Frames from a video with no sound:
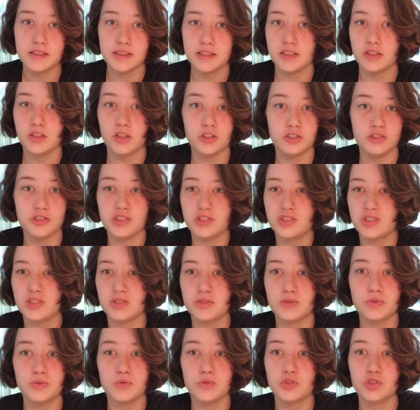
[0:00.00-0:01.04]
It all just
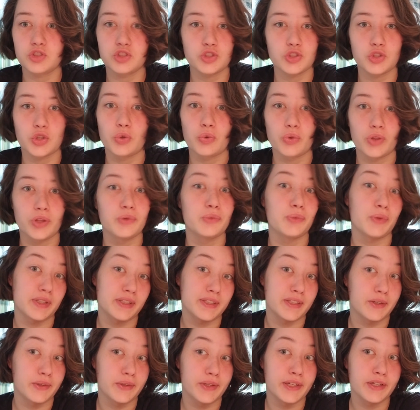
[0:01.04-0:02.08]
slowly went
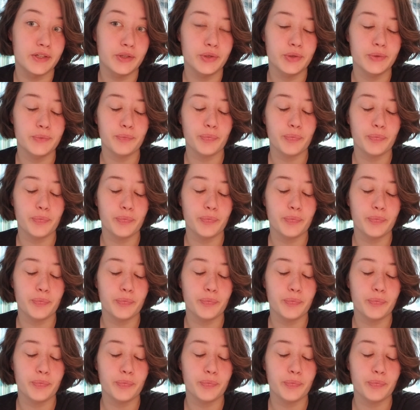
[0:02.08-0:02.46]
downhill.